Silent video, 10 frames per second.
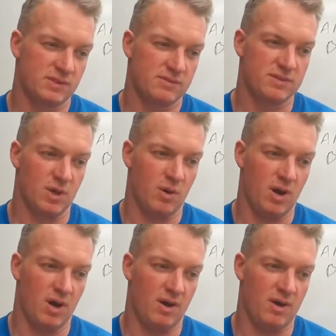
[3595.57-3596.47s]

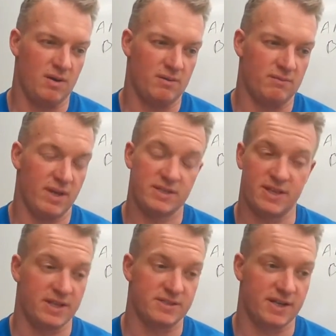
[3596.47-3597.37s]
So that's
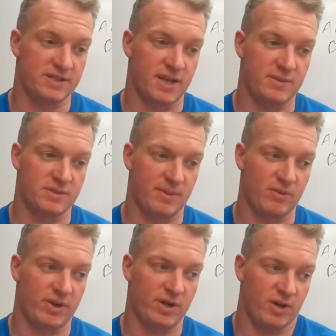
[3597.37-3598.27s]
the next game that's on my
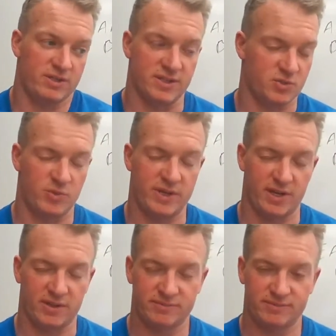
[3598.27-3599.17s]
radar. That's next weekend.